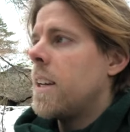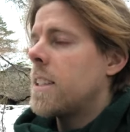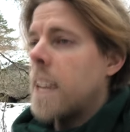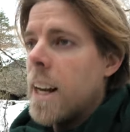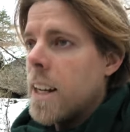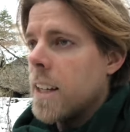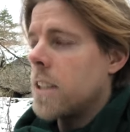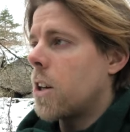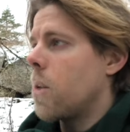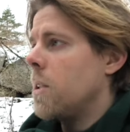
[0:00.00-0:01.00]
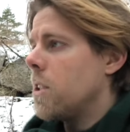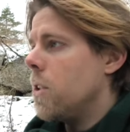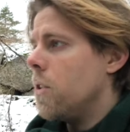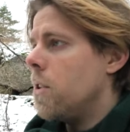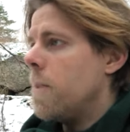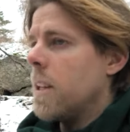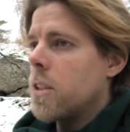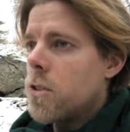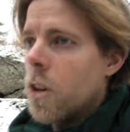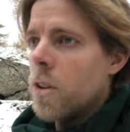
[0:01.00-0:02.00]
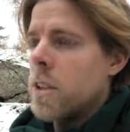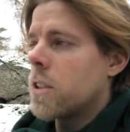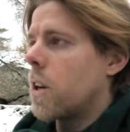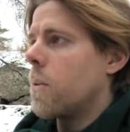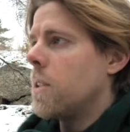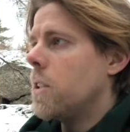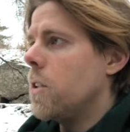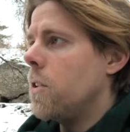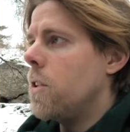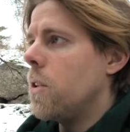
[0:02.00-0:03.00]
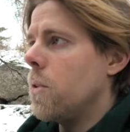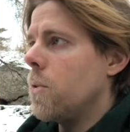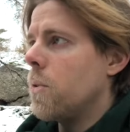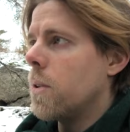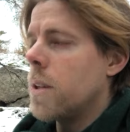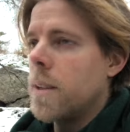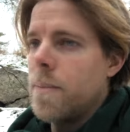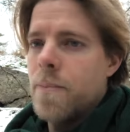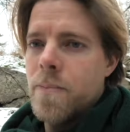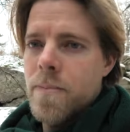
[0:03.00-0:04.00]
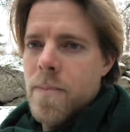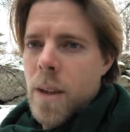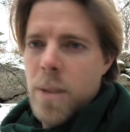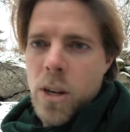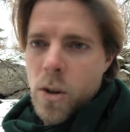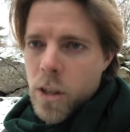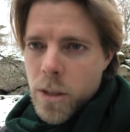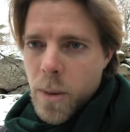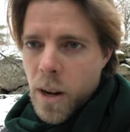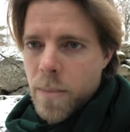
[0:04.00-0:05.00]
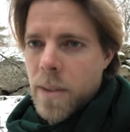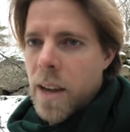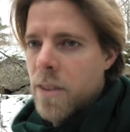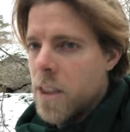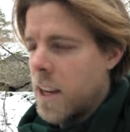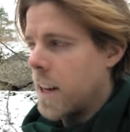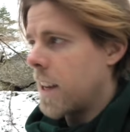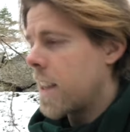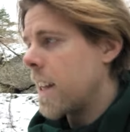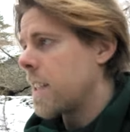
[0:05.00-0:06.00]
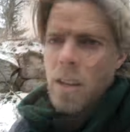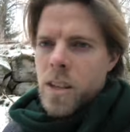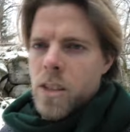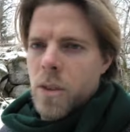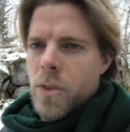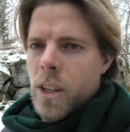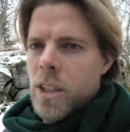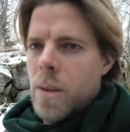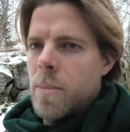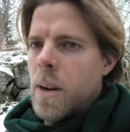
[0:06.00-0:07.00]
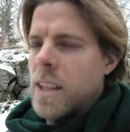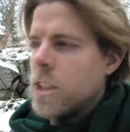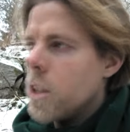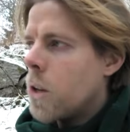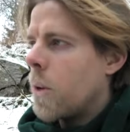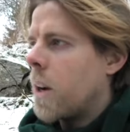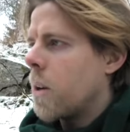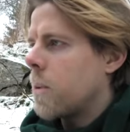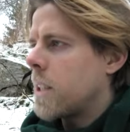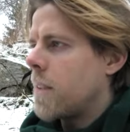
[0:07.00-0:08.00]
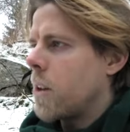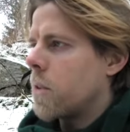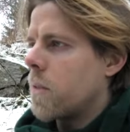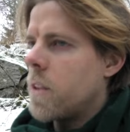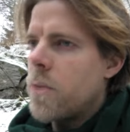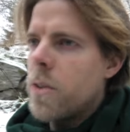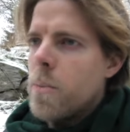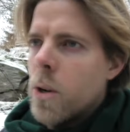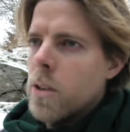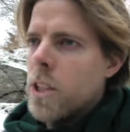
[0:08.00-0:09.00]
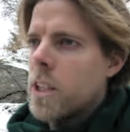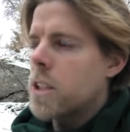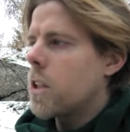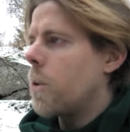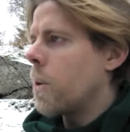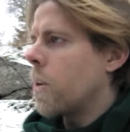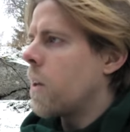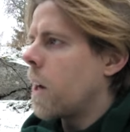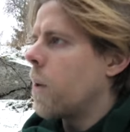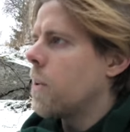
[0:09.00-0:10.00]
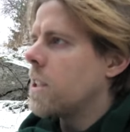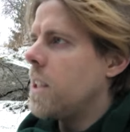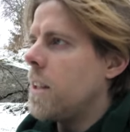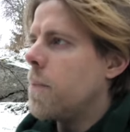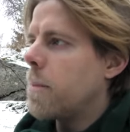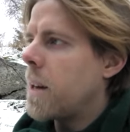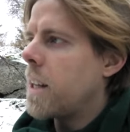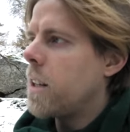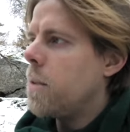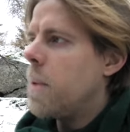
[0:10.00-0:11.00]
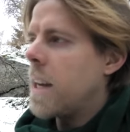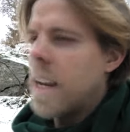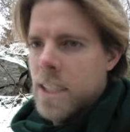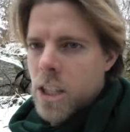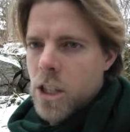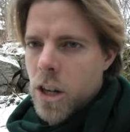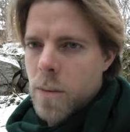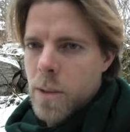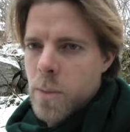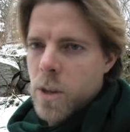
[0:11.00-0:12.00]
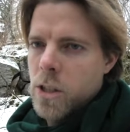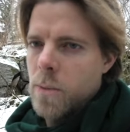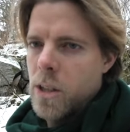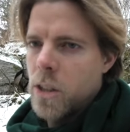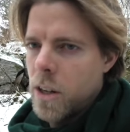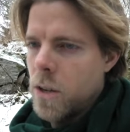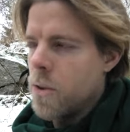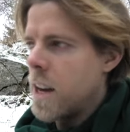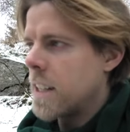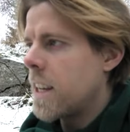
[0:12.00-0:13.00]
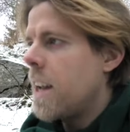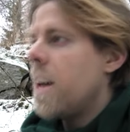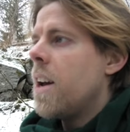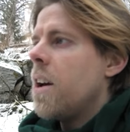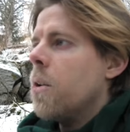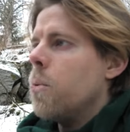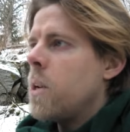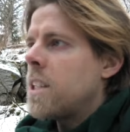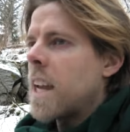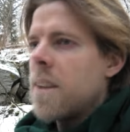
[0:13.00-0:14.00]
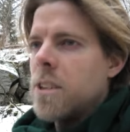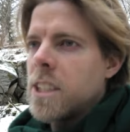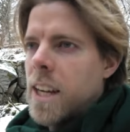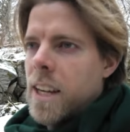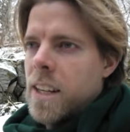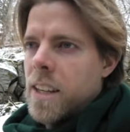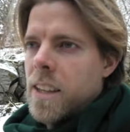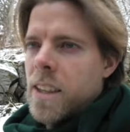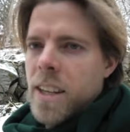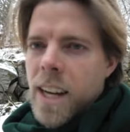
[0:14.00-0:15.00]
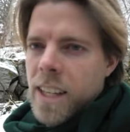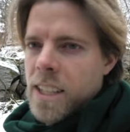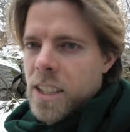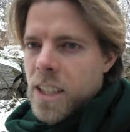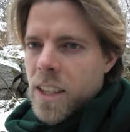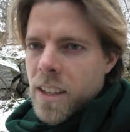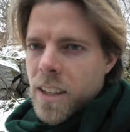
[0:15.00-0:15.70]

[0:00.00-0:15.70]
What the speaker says: skilled, it's always good to be strong, it's always good to be knowledgeable, everything like that. So, for example, as you know, I always have a lot of different projects going on. I always need my mind to be as sharp as possible. So I know that whichever side the dice